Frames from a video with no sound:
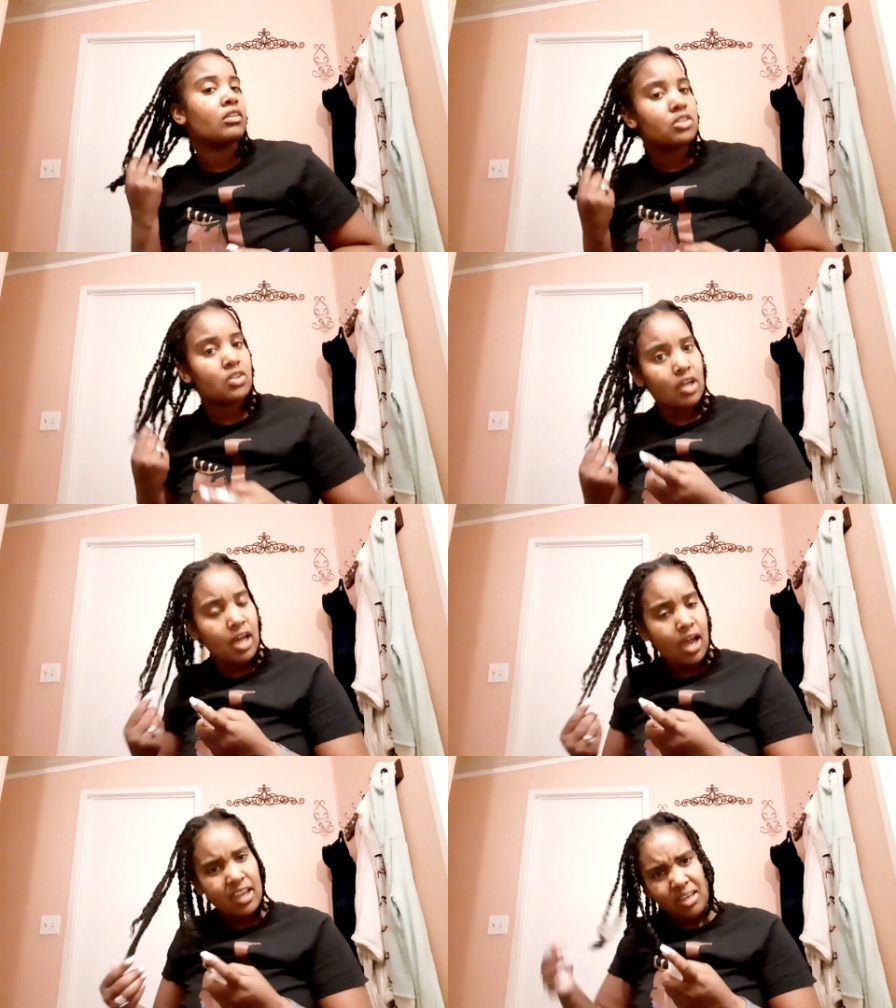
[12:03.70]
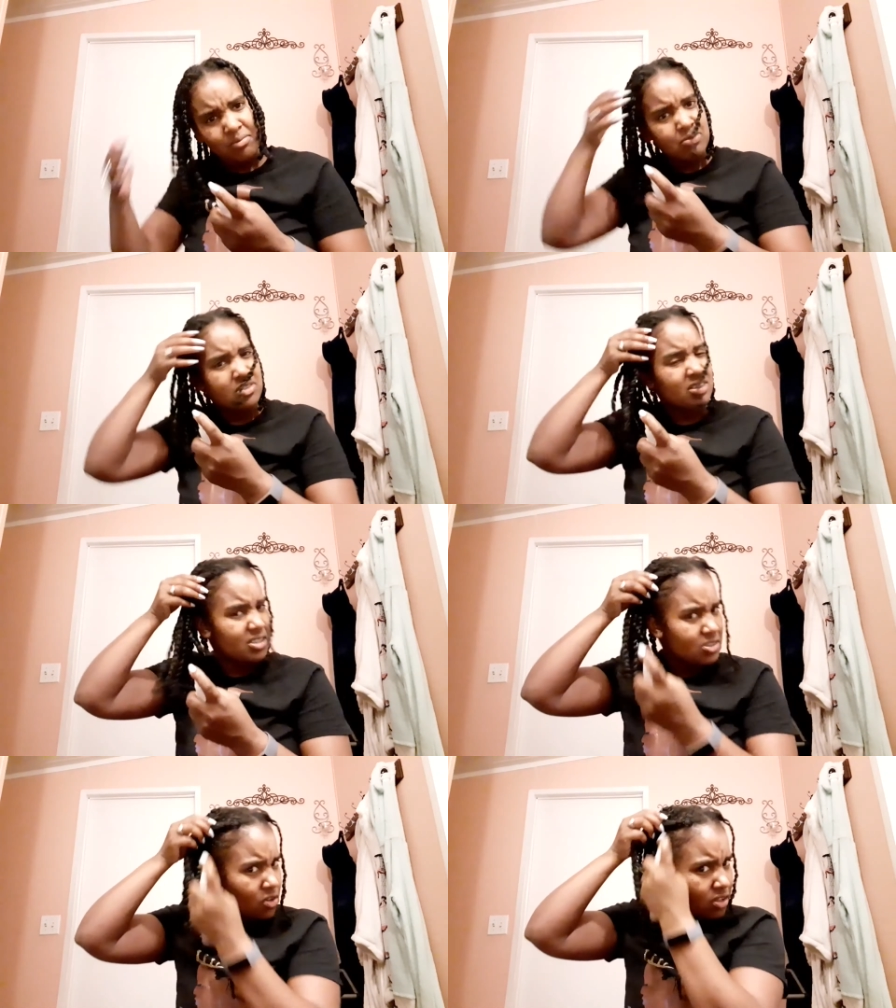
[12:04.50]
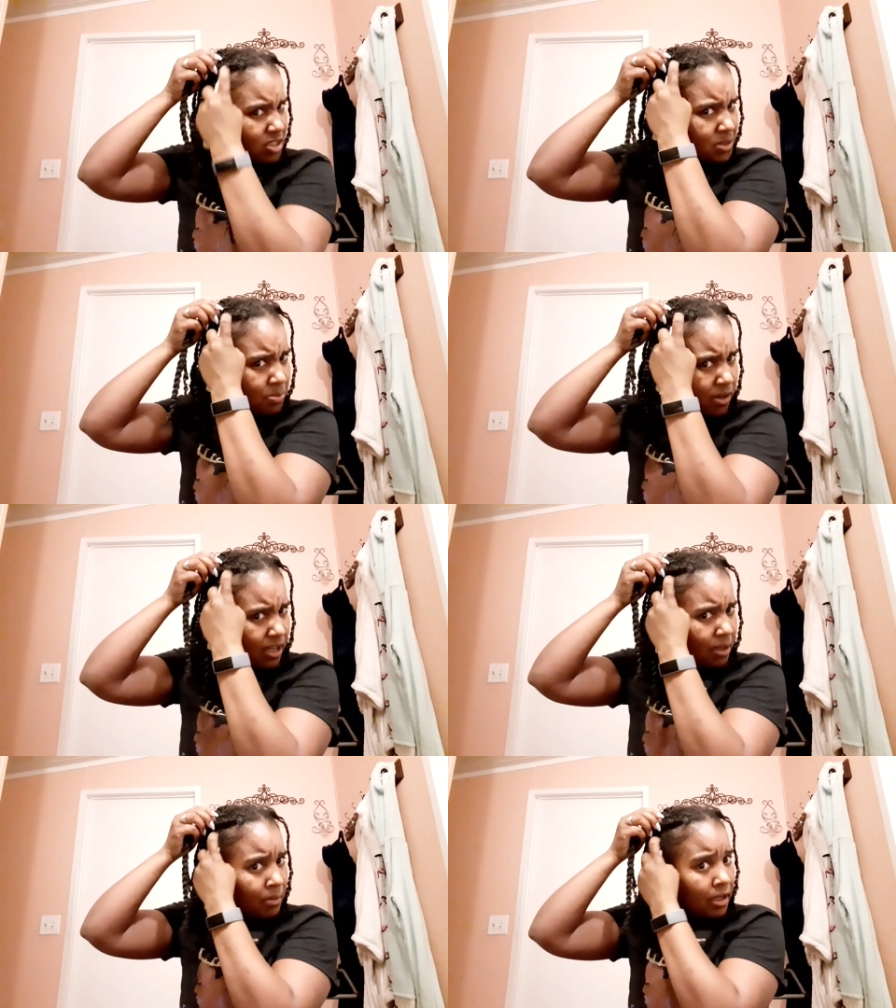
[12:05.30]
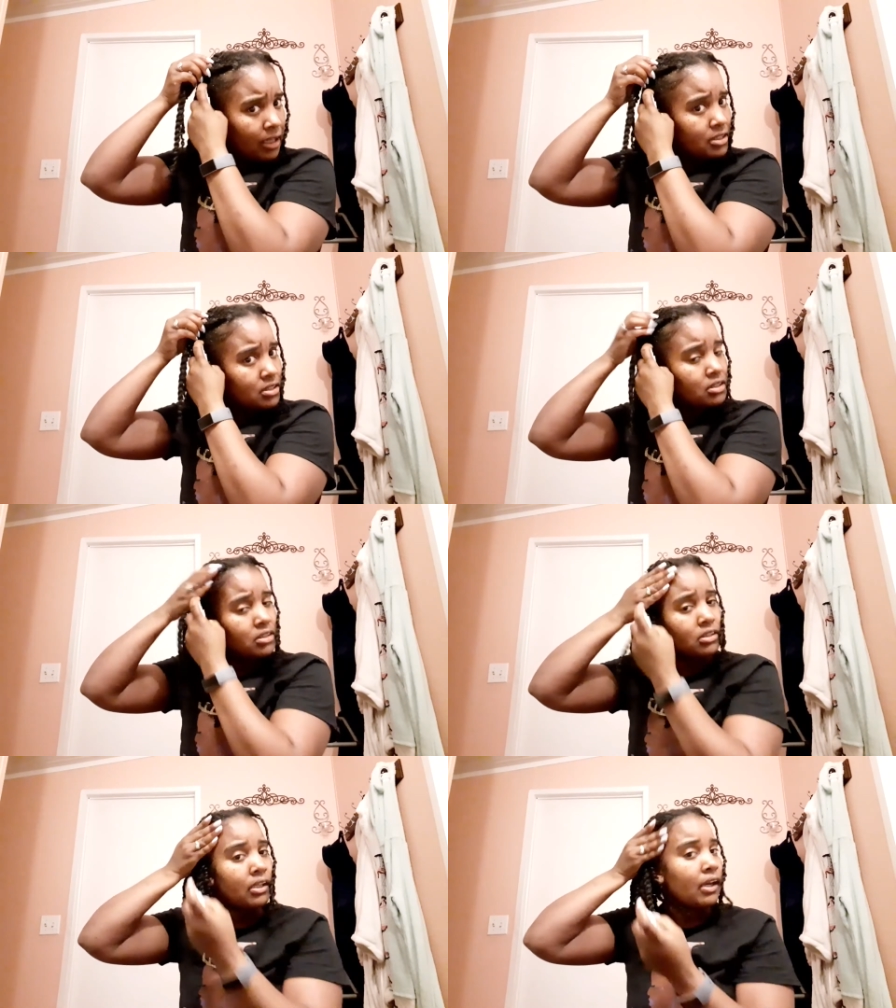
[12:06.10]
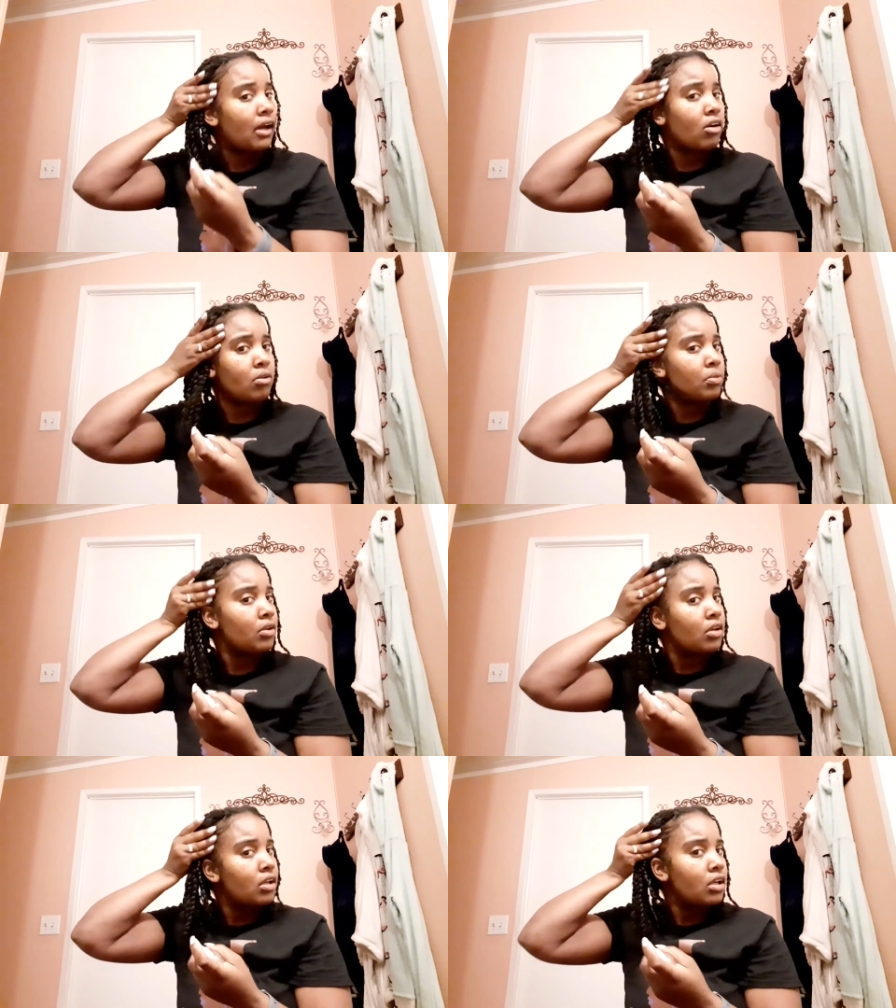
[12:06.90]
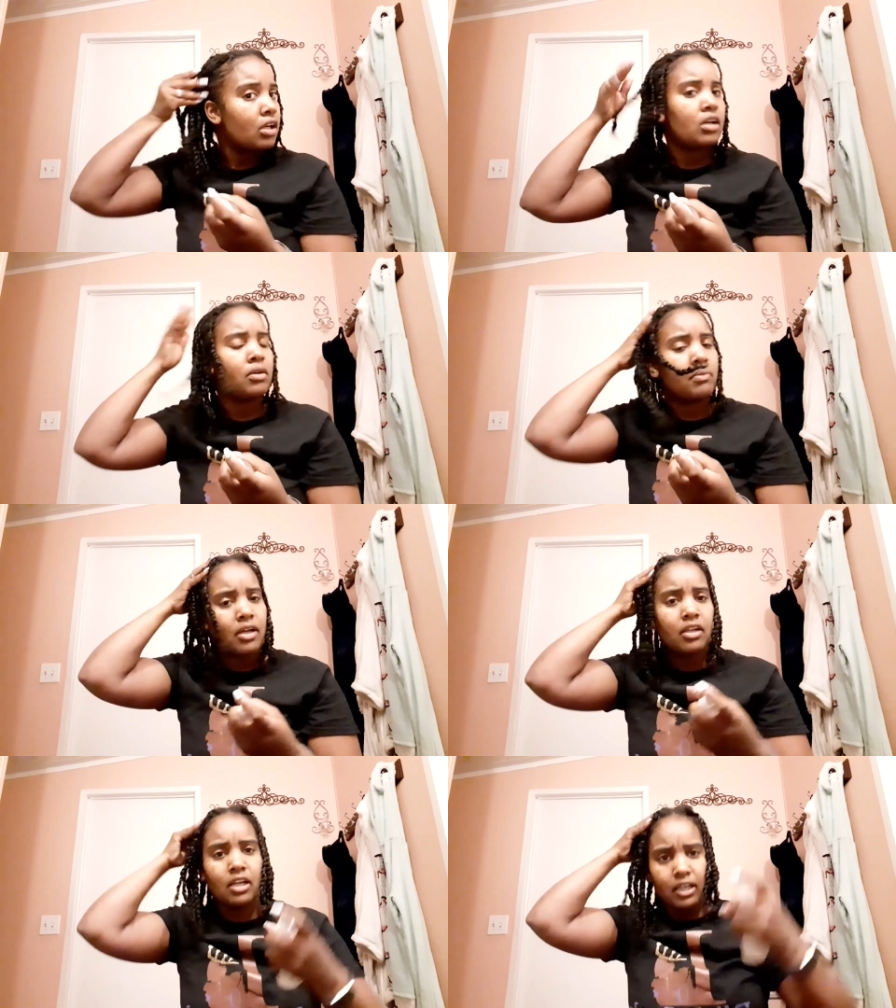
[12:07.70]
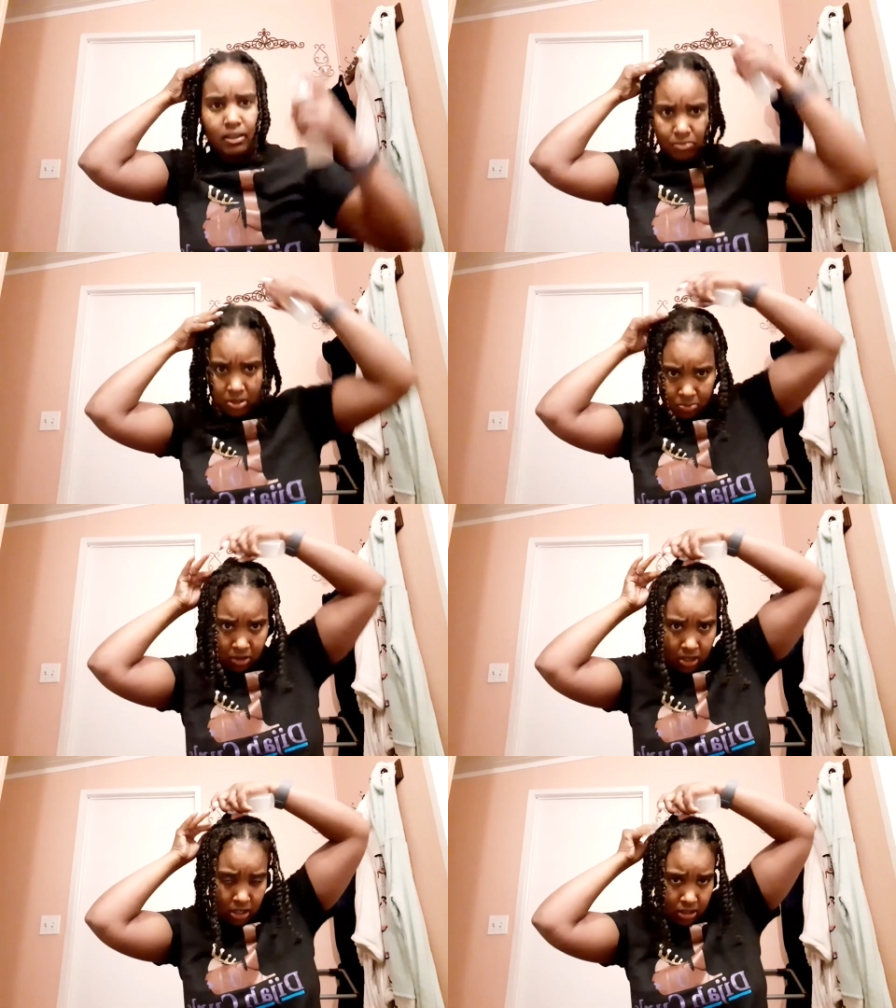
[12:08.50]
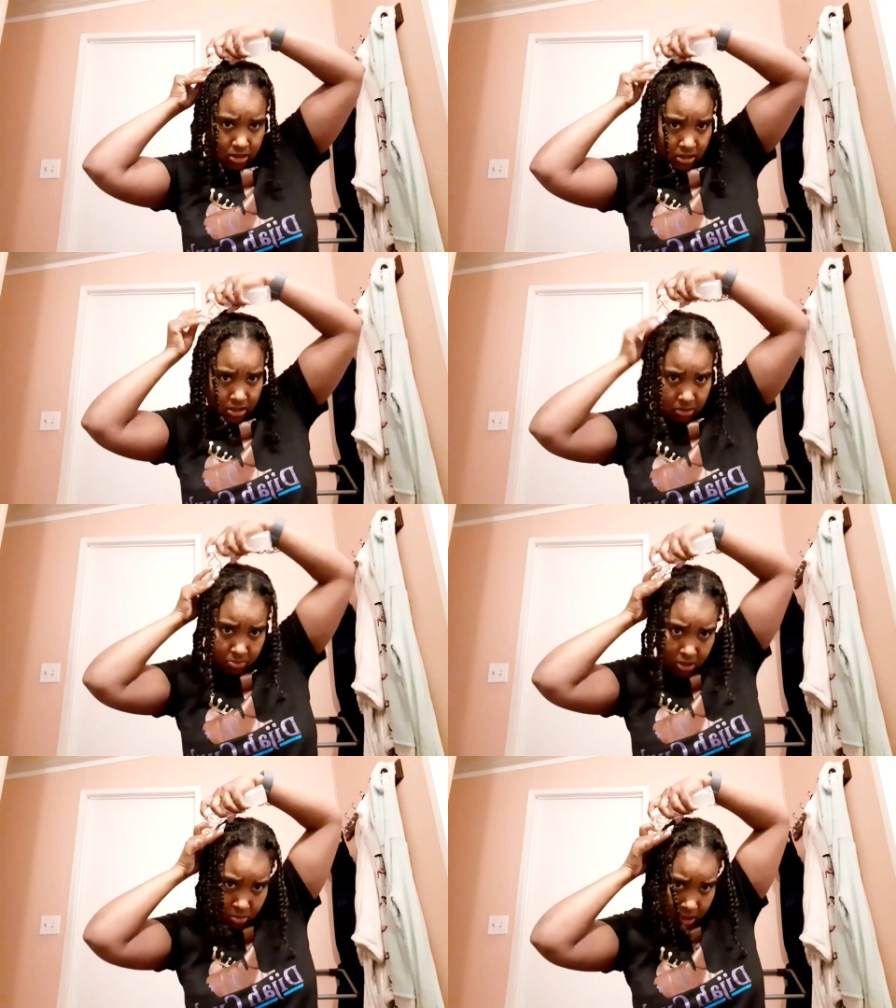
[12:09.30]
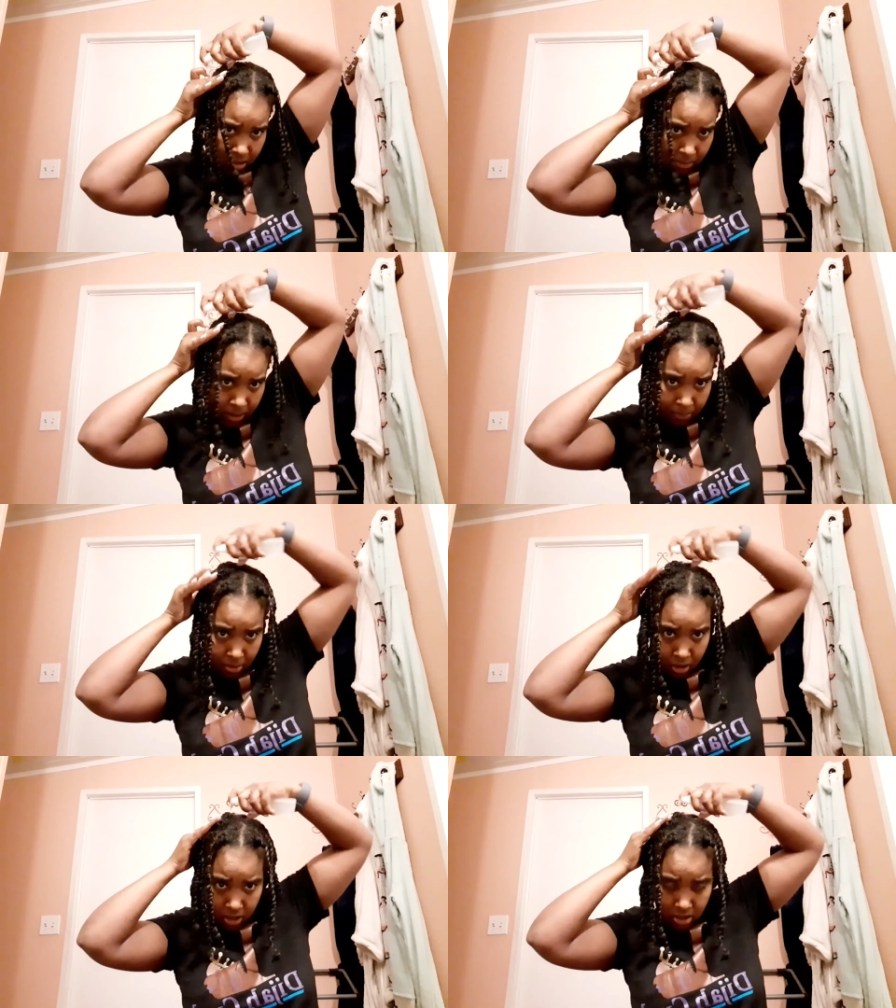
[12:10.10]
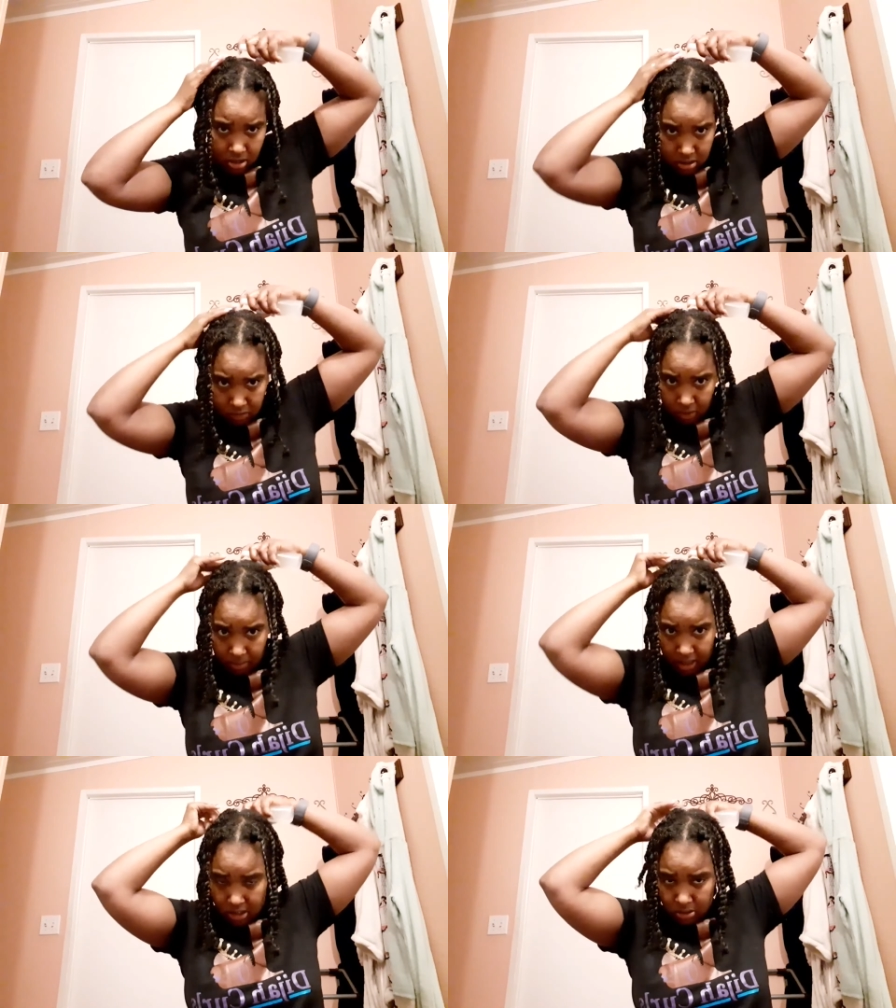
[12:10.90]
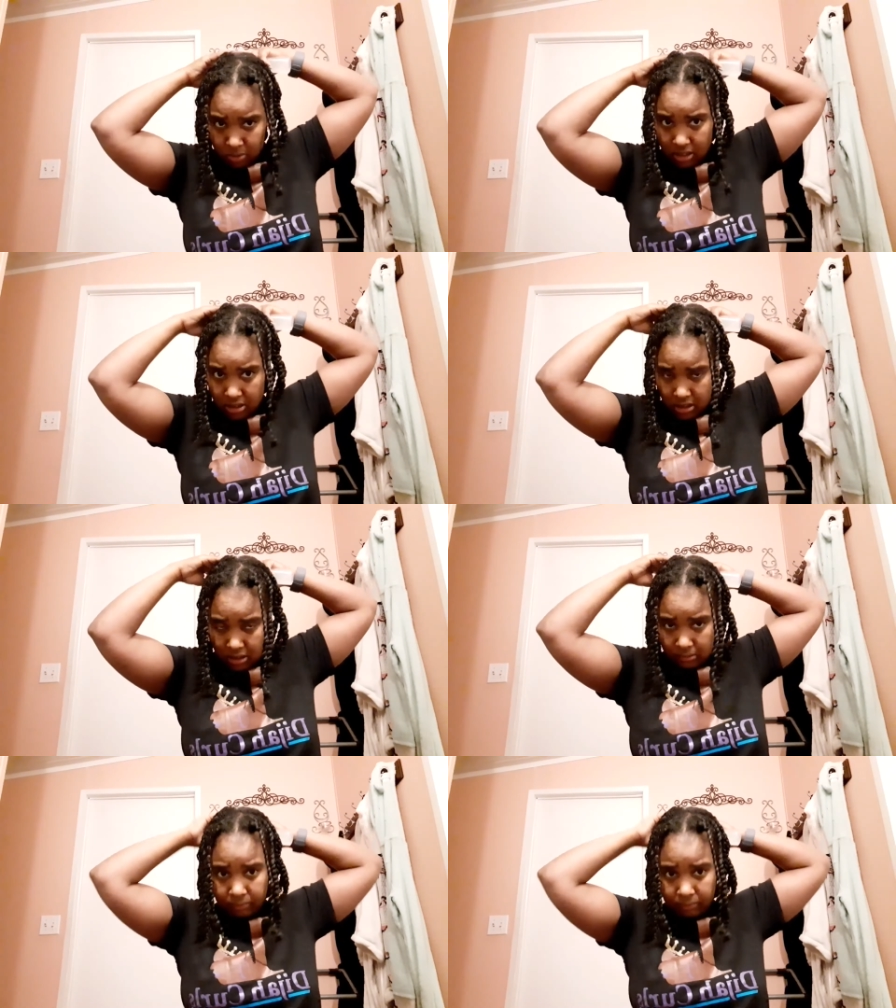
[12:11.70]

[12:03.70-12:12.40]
So I am just only spraying my scalp, and I am spraying just in between my parts from my twists.